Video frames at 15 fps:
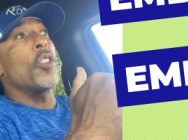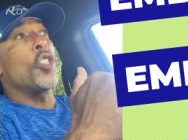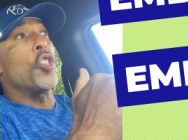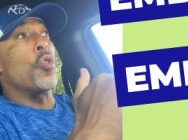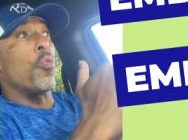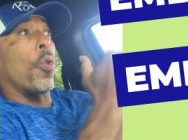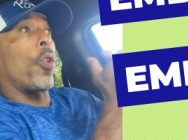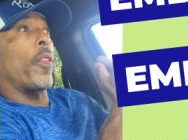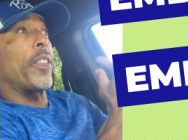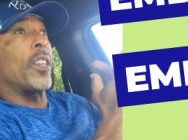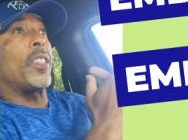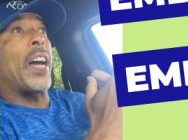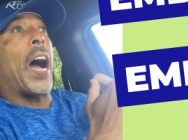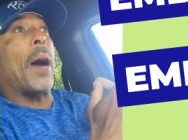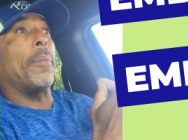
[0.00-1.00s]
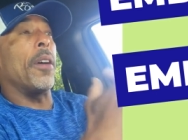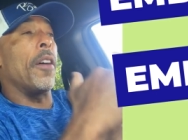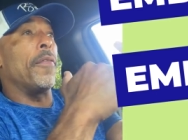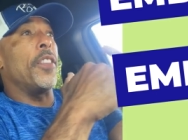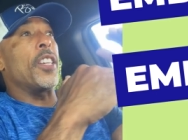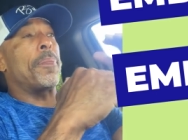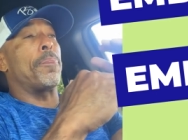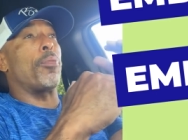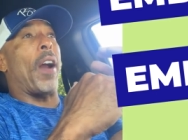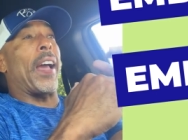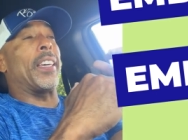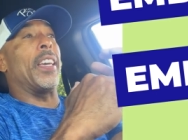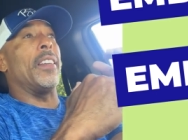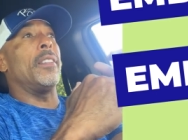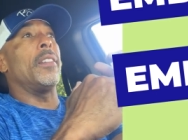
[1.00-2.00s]
you were at the top of this
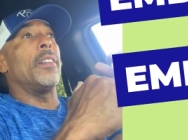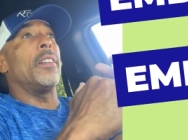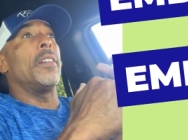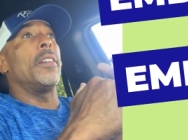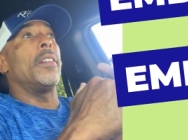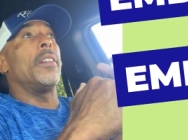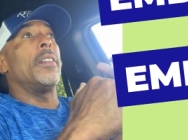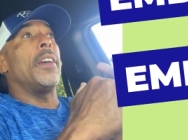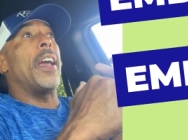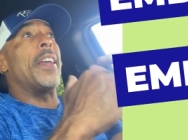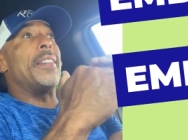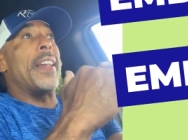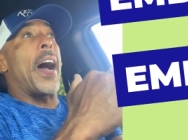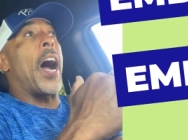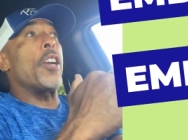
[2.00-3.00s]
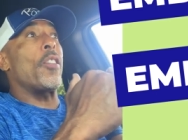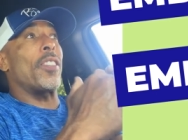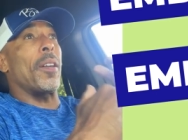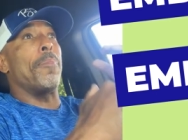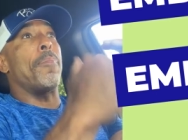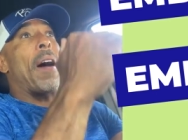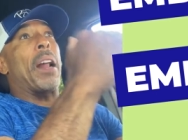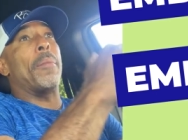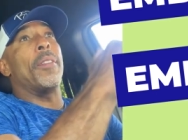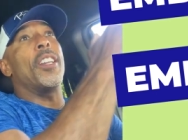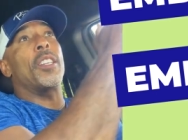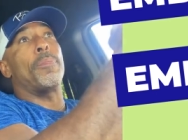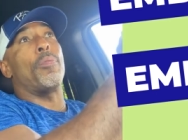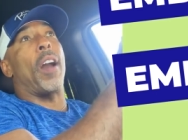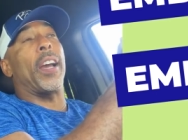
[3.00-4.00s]
bracket and now you're at the bottom of
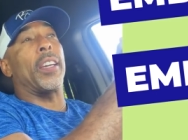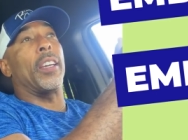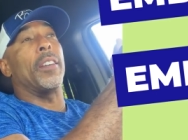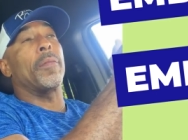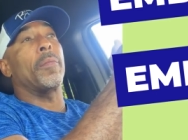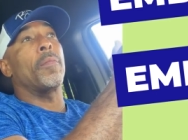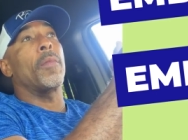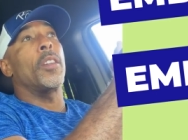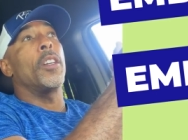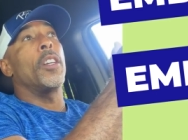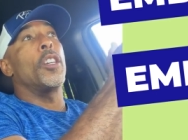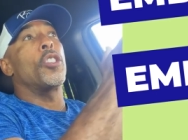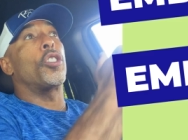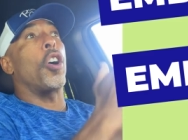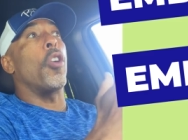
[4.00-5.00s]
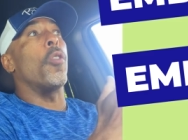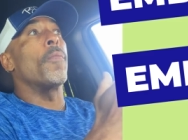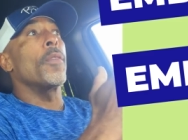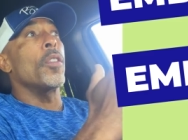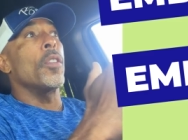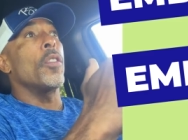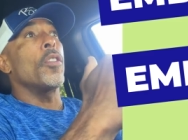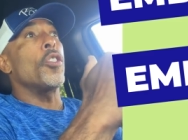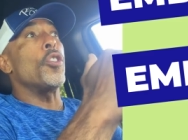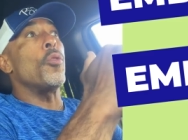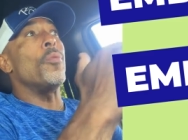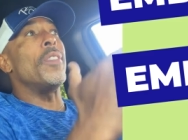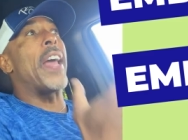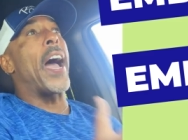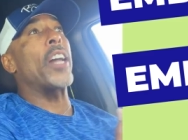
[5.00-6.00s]
this bracket. So
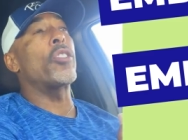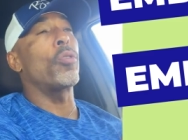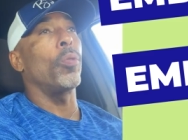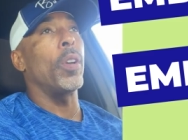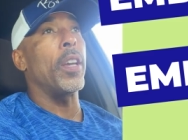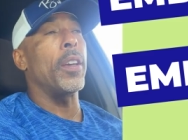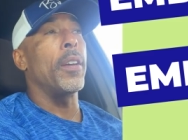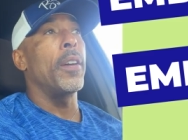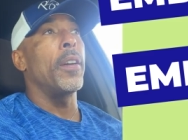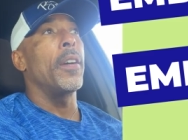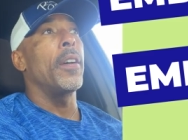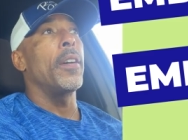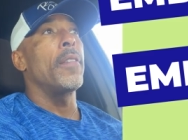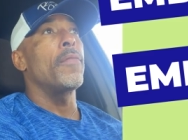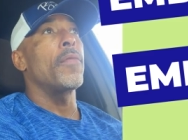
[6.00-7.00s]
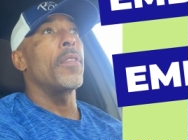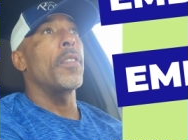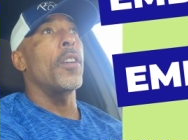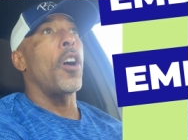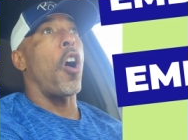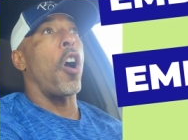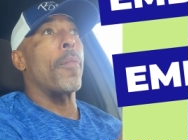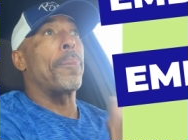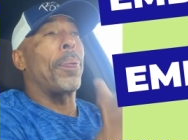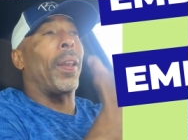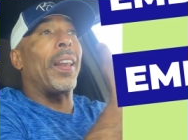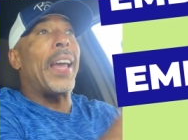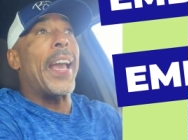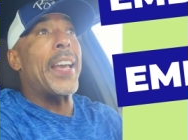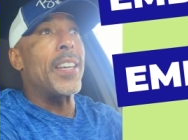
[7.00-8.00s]
you naturally are
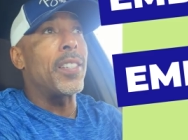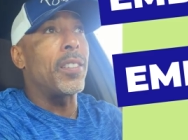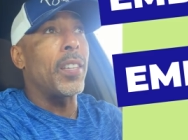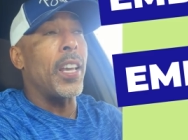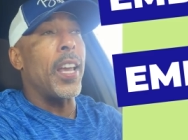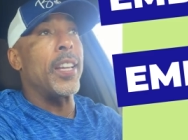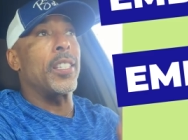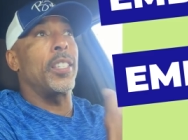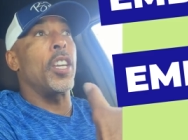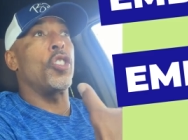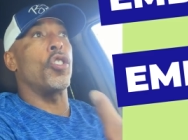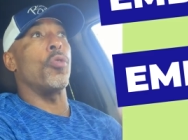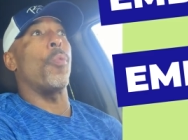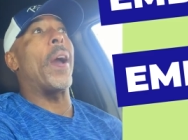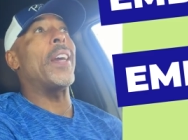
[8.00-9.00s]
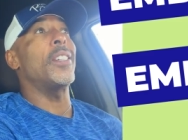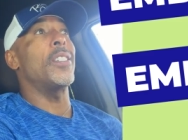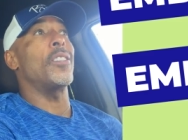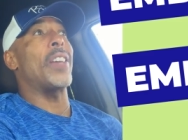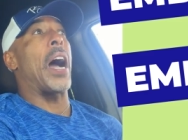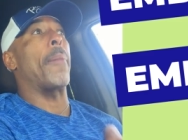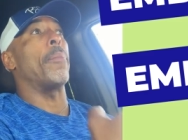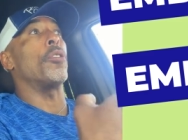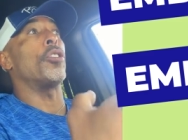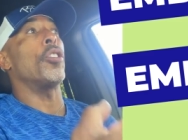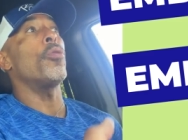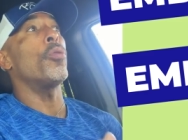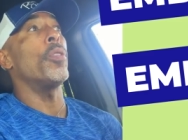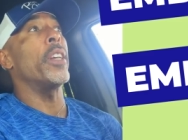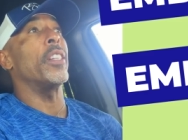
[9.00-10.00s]
placed in situations,
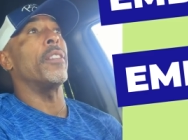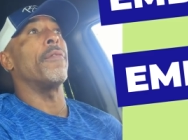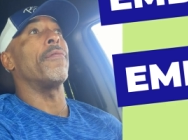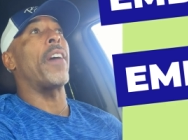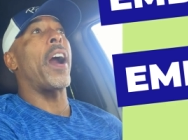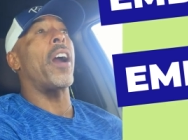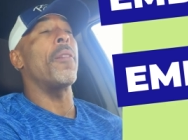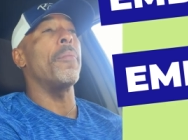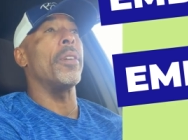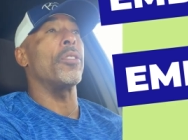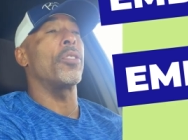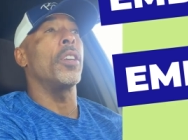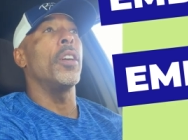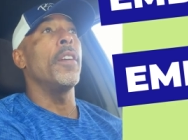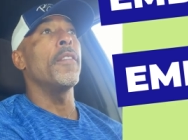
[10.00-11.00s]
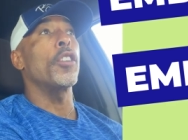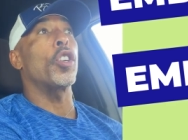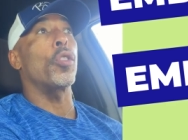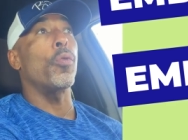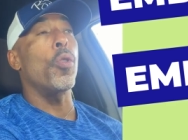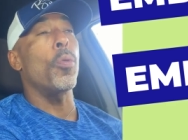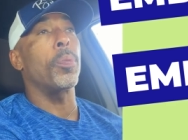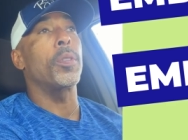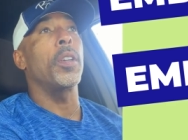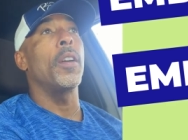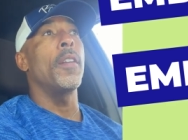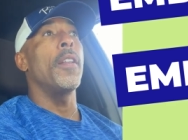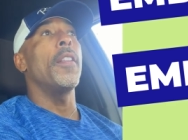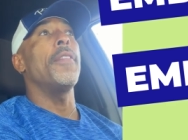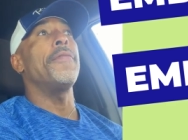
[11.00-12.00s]
opportunities, environments, groups
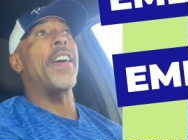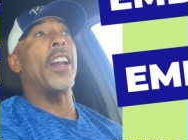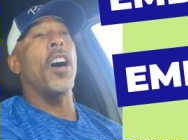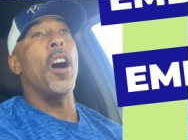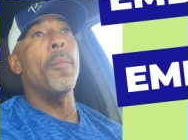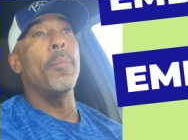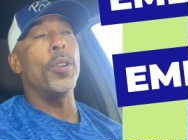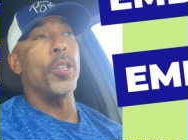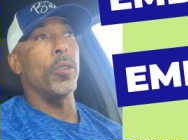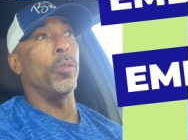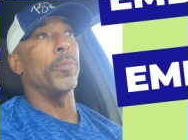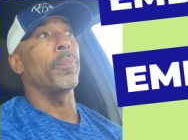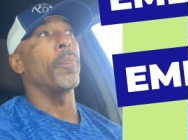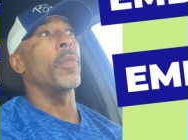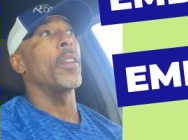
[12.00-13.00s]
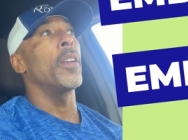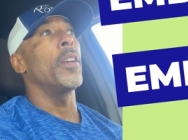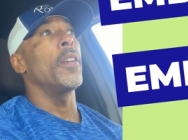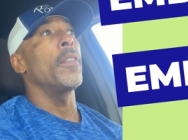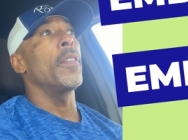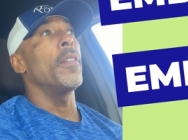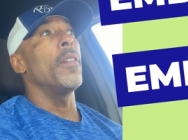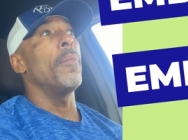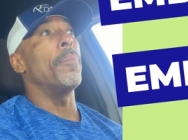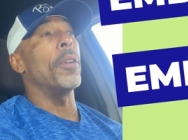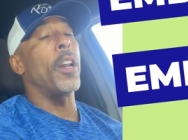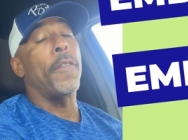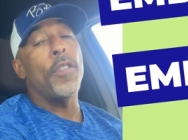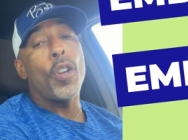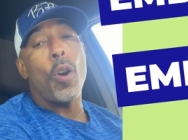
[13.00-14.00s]
that humble you.
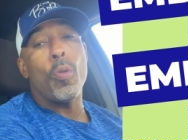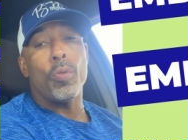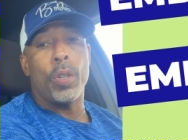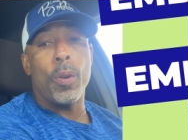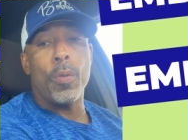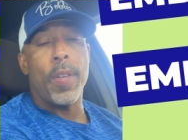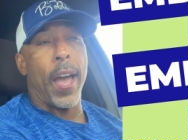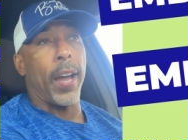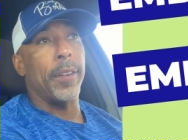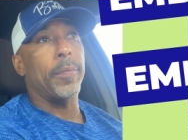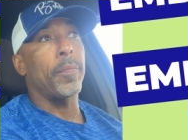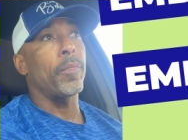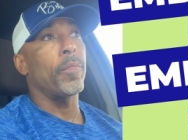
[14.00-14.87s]
But if you don't do that,